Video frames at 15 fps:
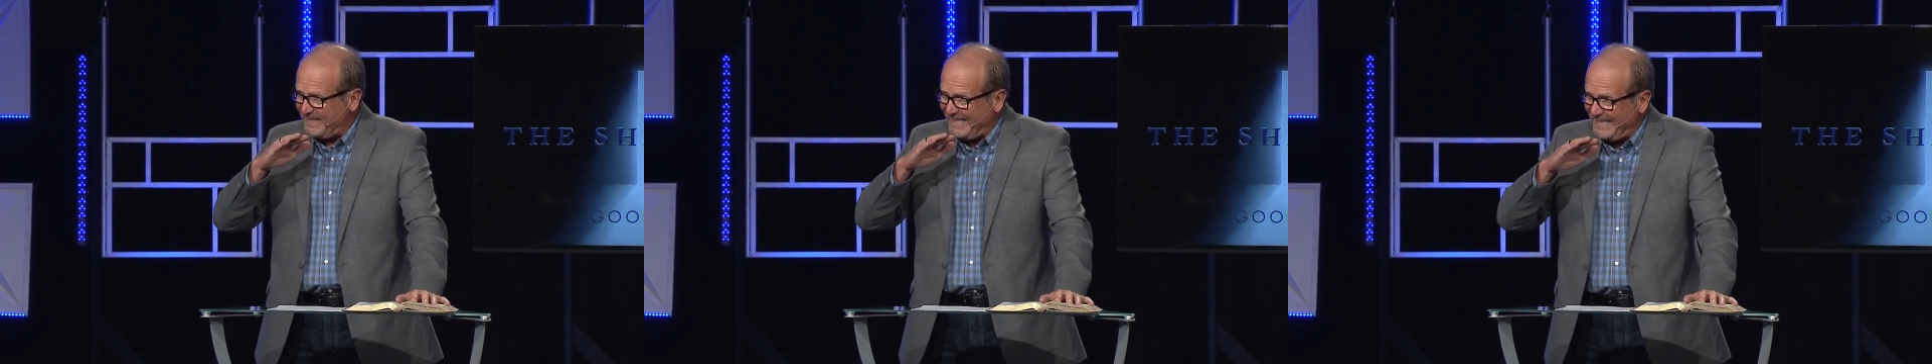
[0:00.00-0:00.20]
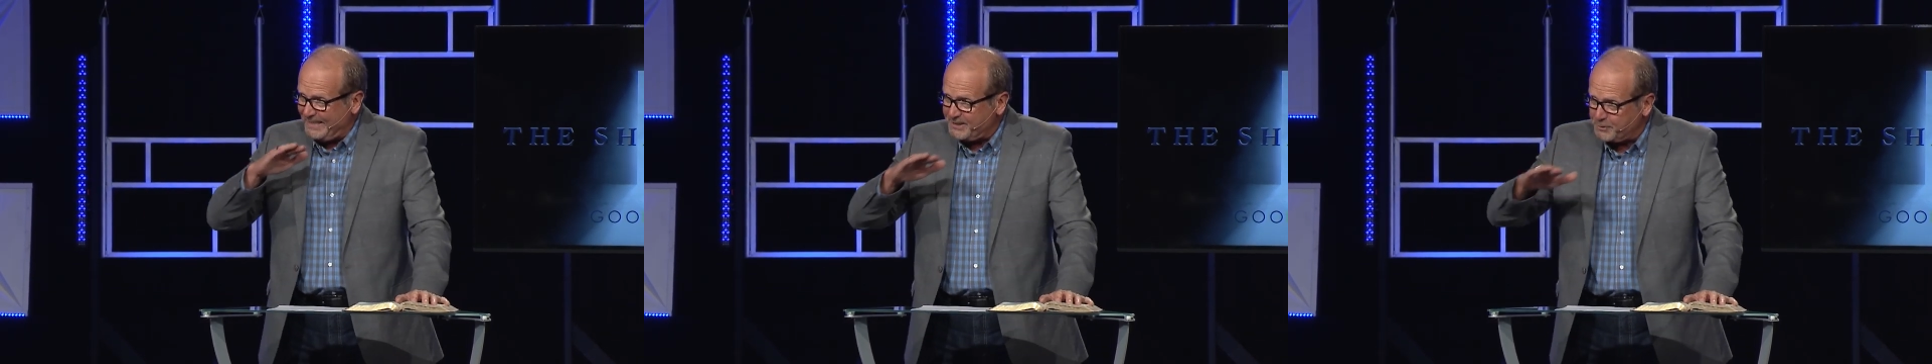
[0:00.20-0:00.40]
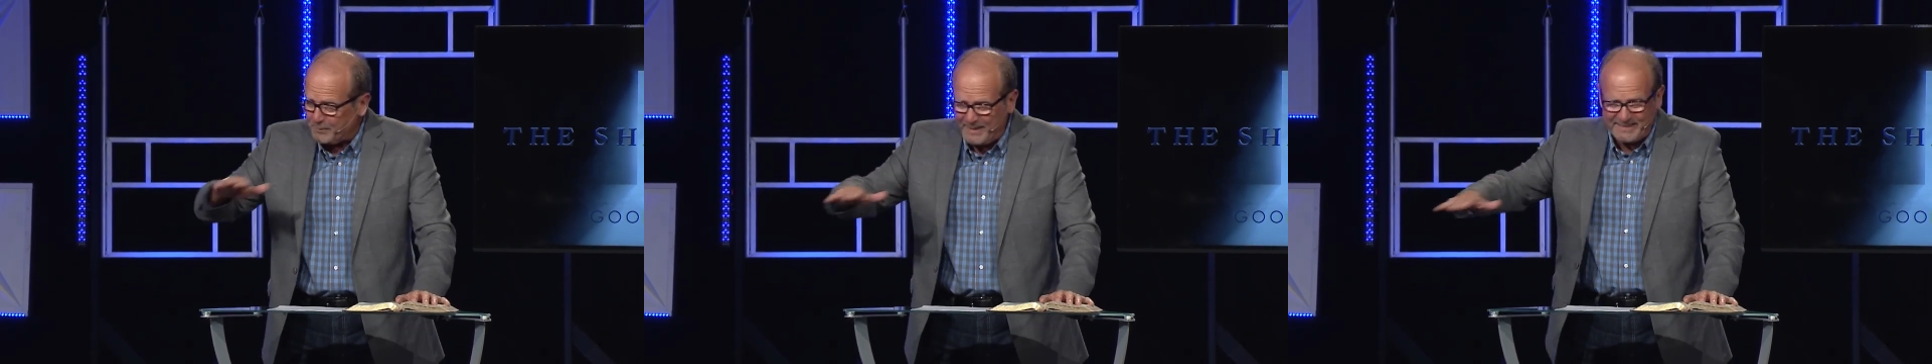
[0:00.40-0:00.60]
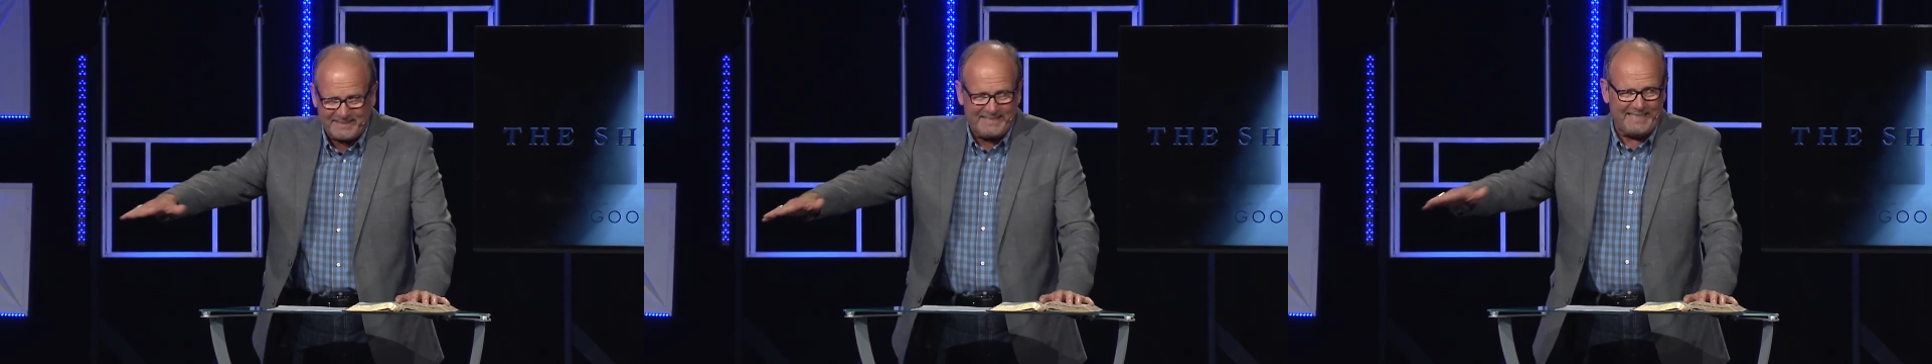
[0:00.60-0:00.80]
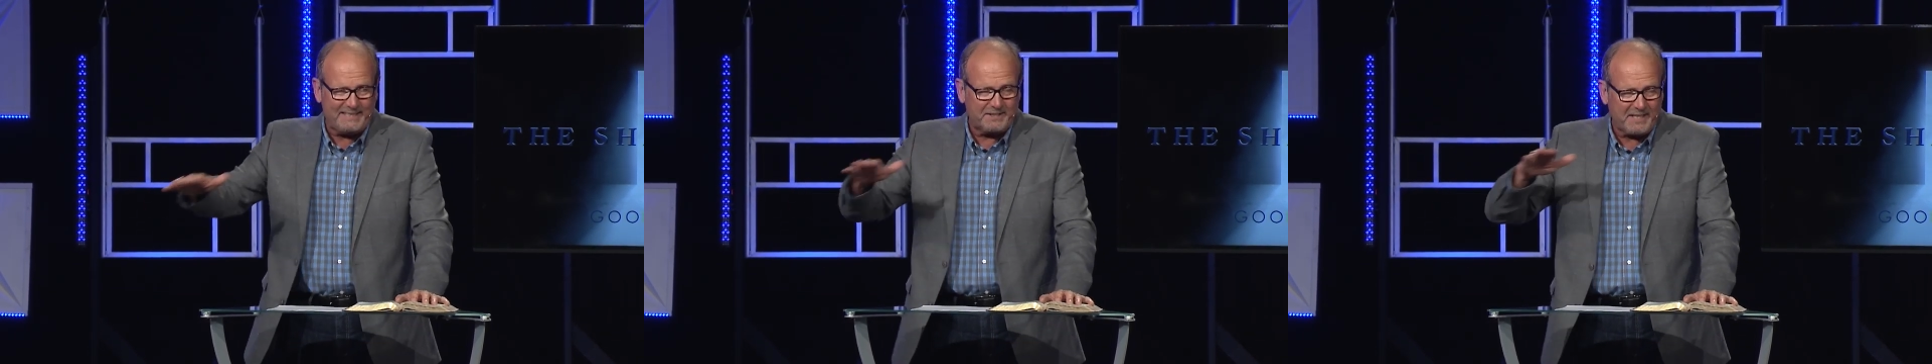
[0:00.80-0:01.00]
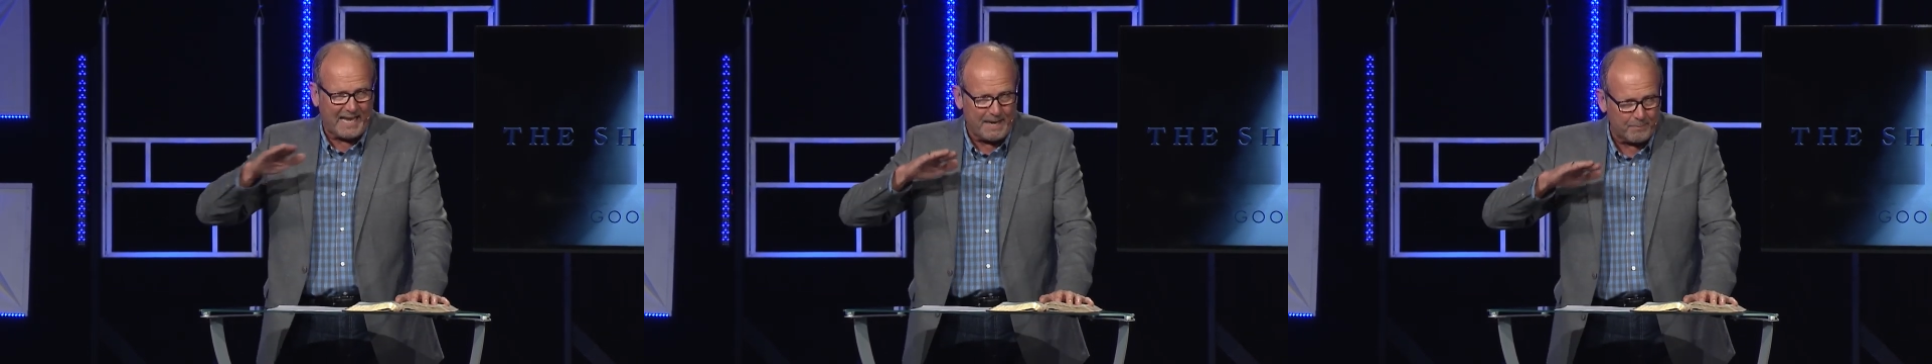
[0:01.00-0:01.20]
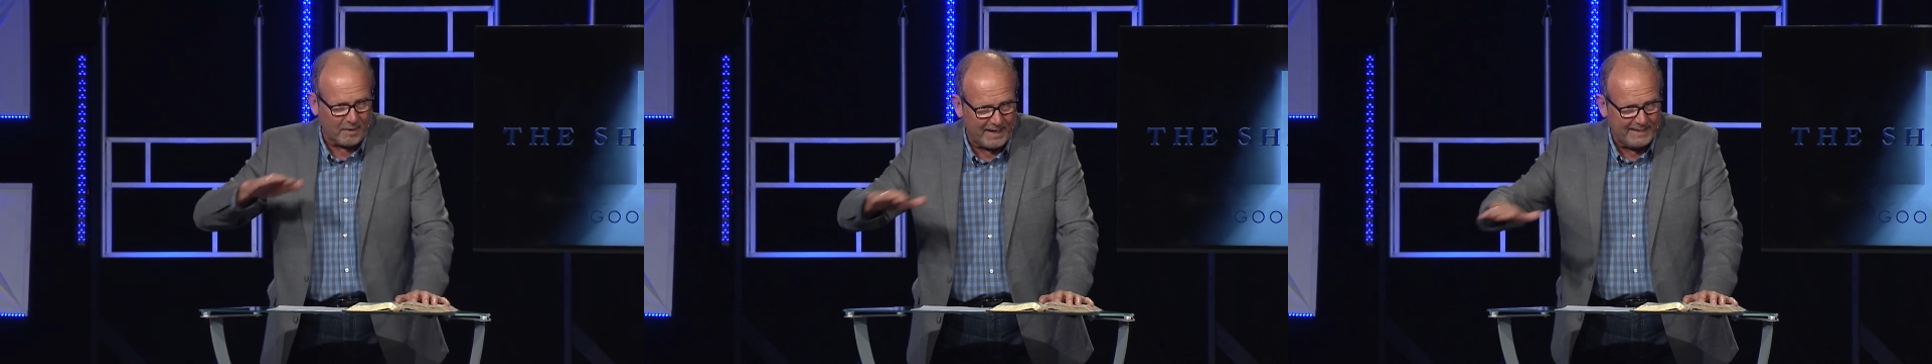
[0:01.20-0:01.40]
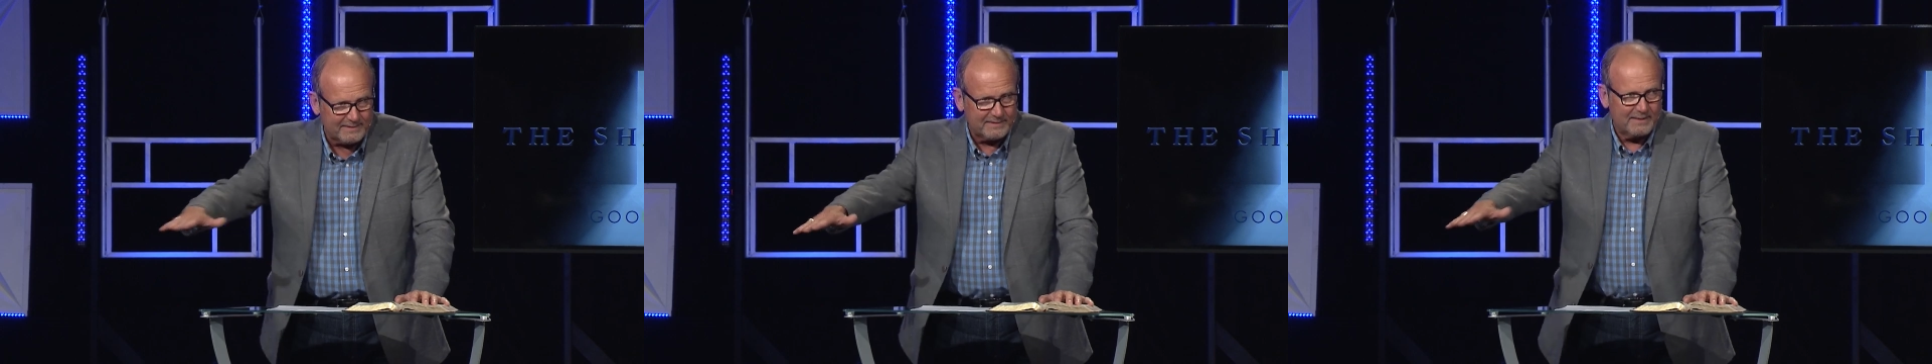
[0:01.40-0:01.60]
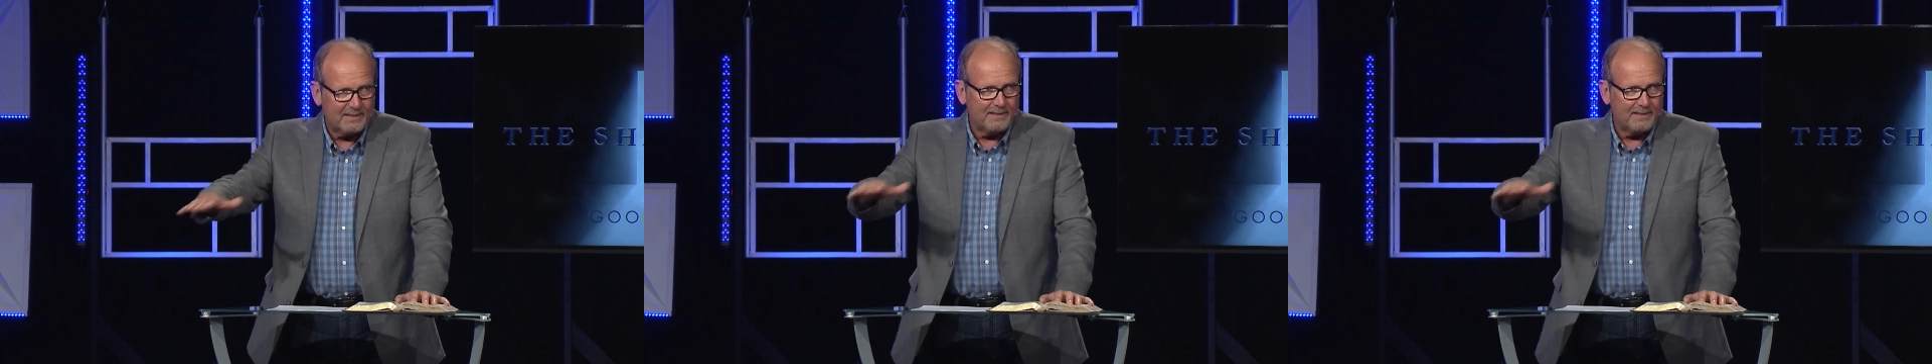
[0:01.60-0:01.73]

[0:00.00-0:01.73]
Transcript: it is written each time, right?